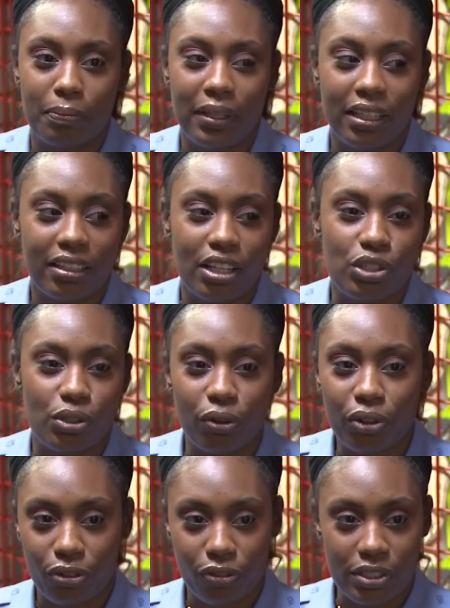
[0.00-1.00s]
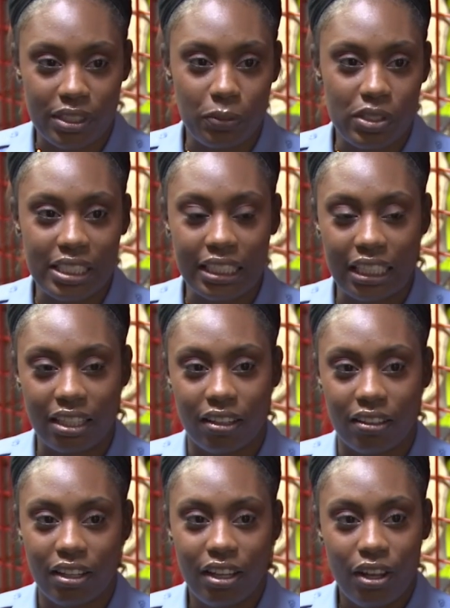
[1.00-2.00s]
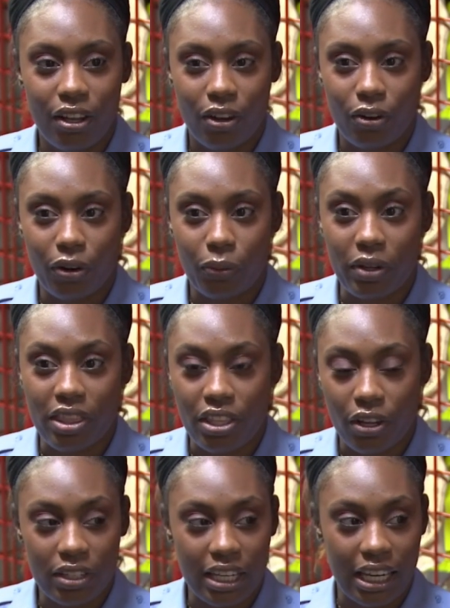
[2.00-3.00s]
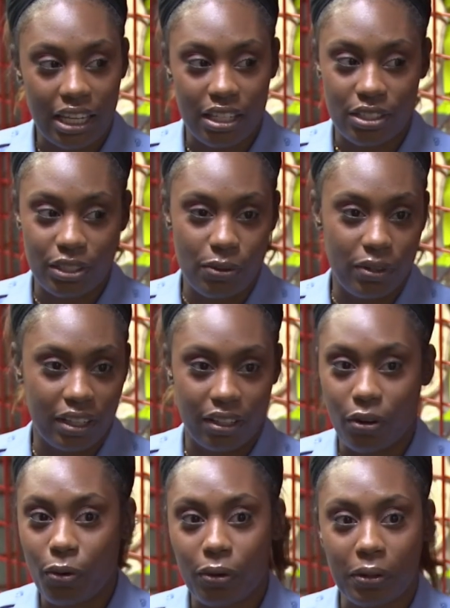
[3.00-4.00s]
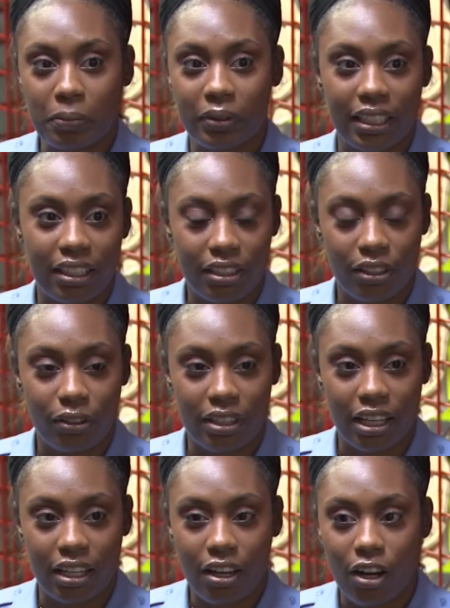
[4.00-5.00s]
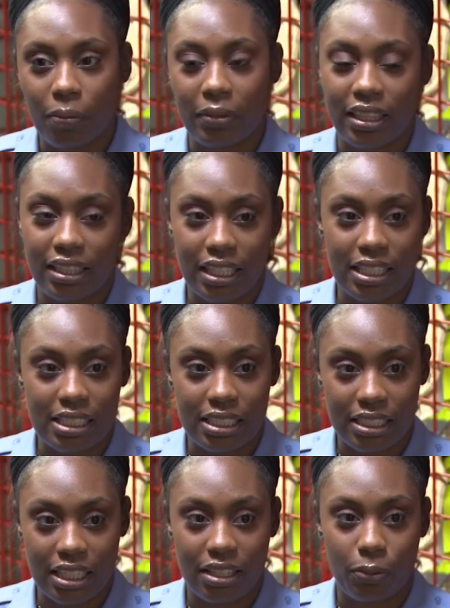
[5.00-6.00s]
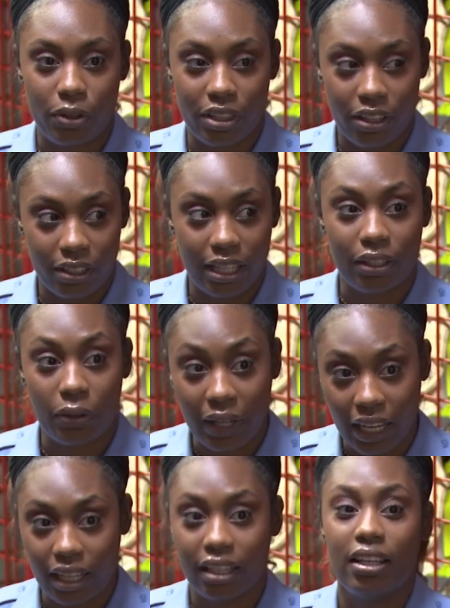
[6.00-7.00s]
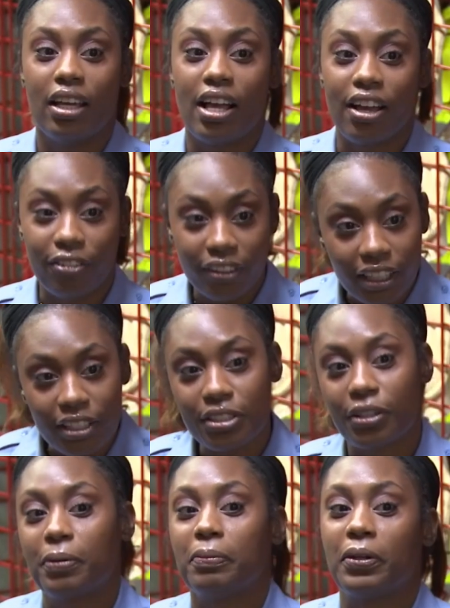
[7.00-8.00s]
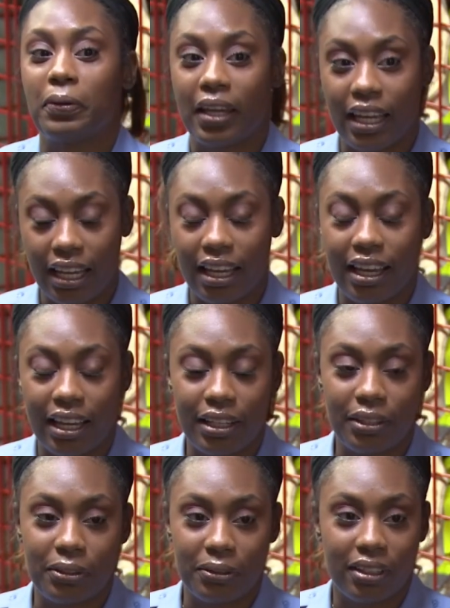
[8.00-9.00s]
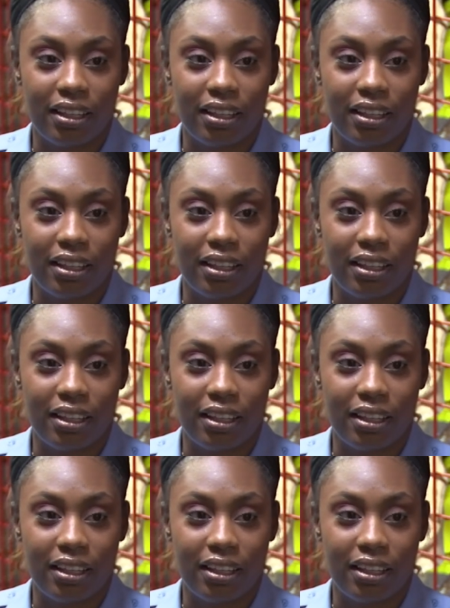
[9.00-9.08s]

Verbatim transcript: Being that shoulder for someone to lean on, or when their day is going horribly, you're that calm that they get to see where they're like, okay, everything's going to be okay, I can do